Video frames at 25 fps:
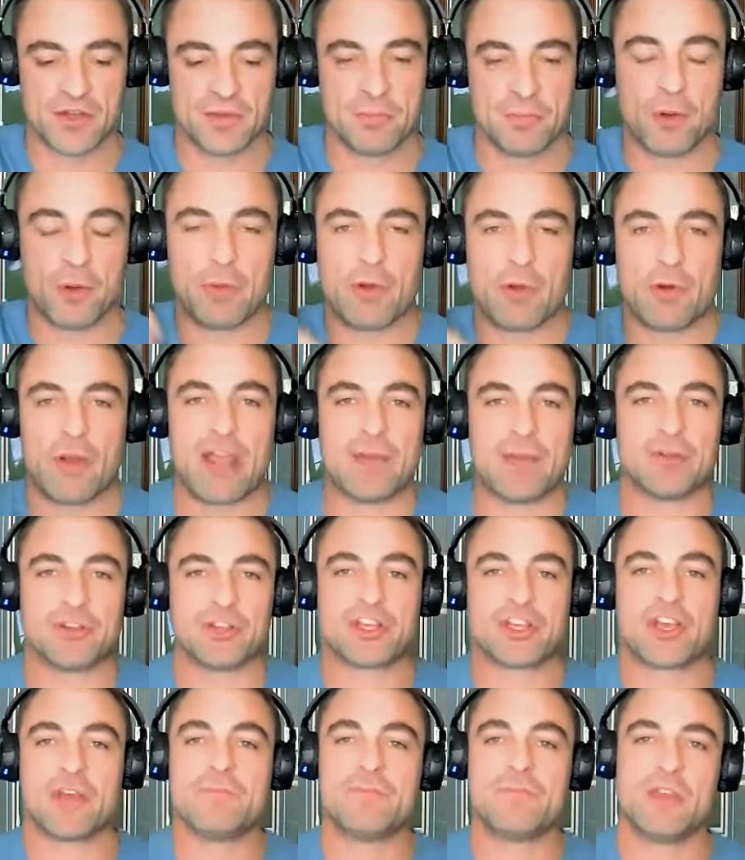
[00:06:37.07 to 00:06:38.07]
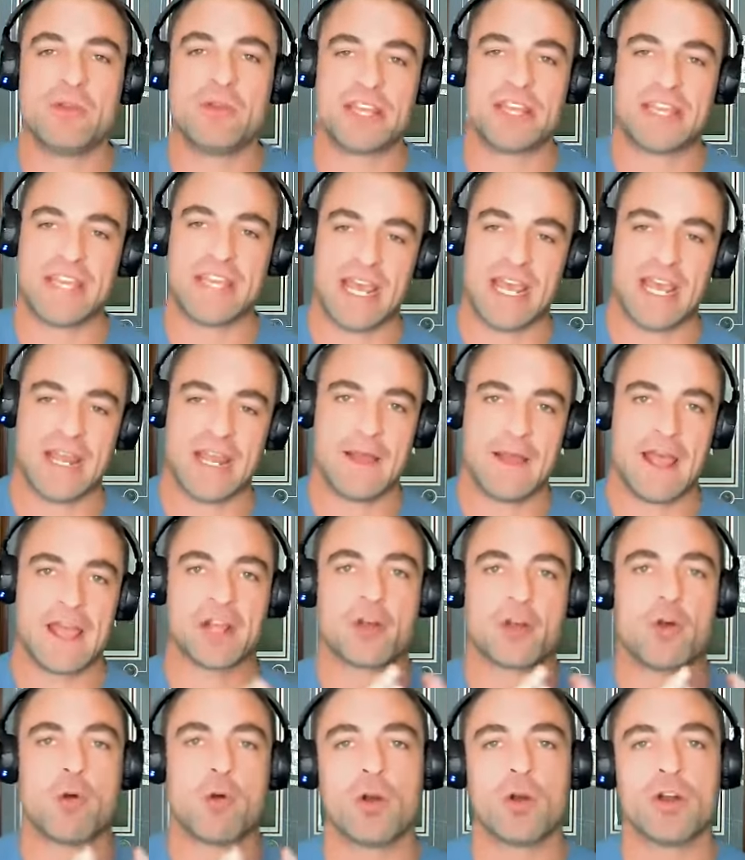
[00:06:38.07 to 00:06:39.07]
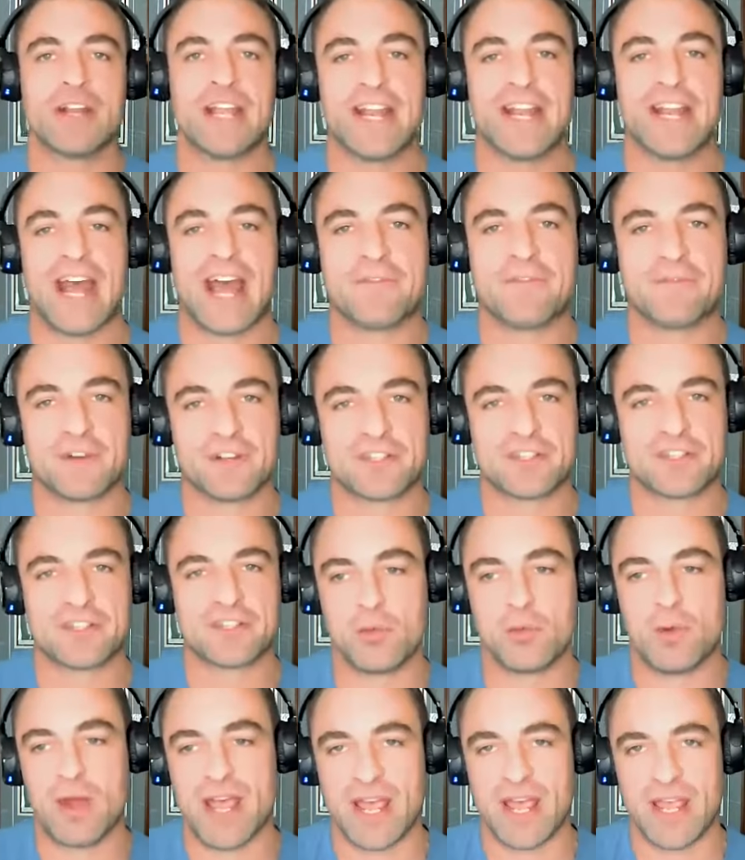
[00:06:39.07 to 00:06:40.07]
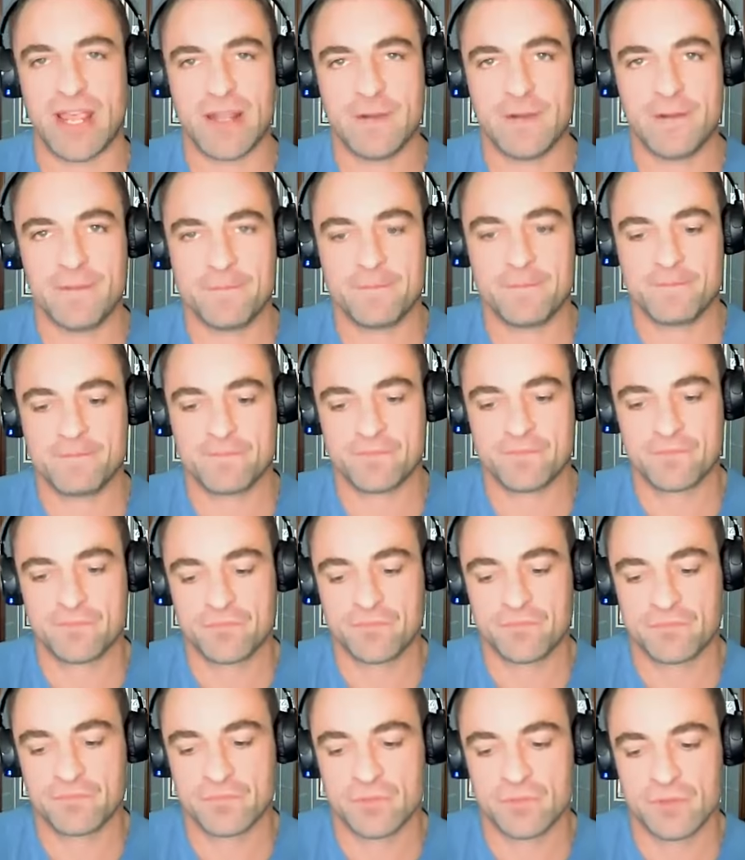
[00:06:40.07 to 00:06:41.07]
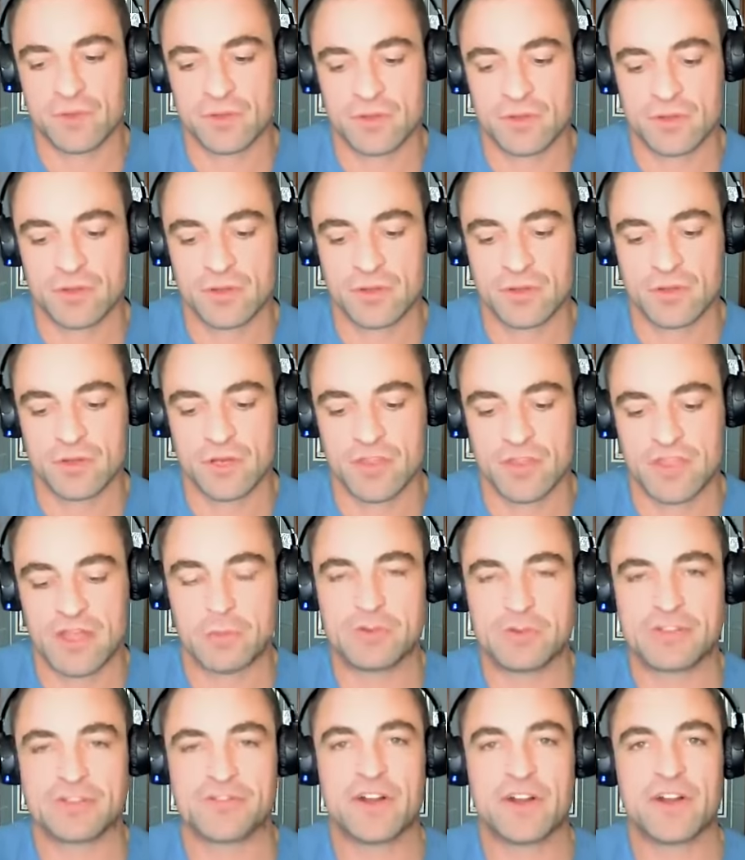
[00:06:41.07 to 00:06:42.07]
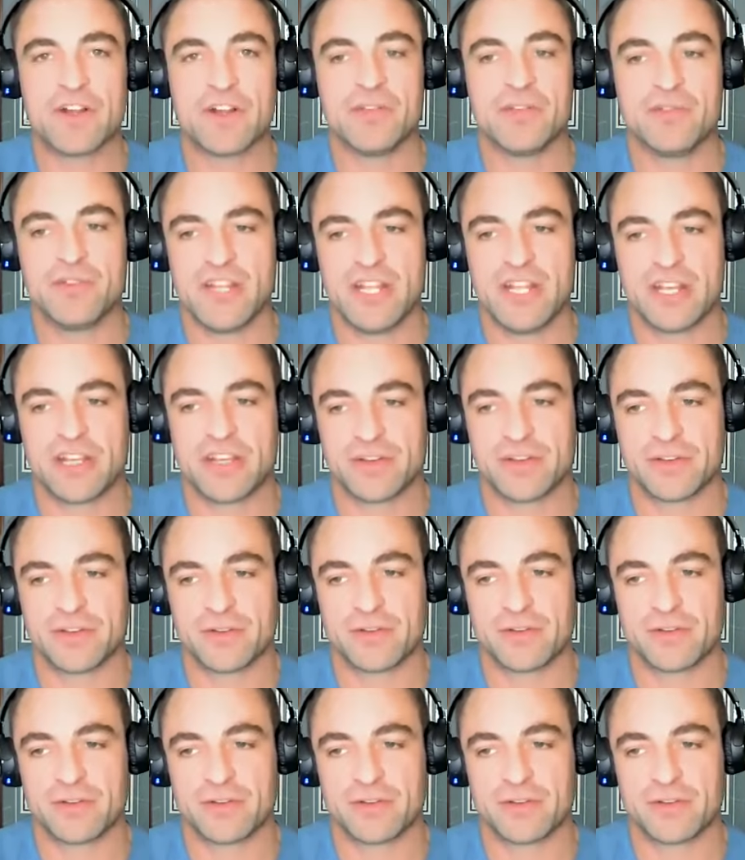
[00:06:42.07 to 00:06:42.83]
But we were able to communicate and coordinate efforts in a way that was very unique.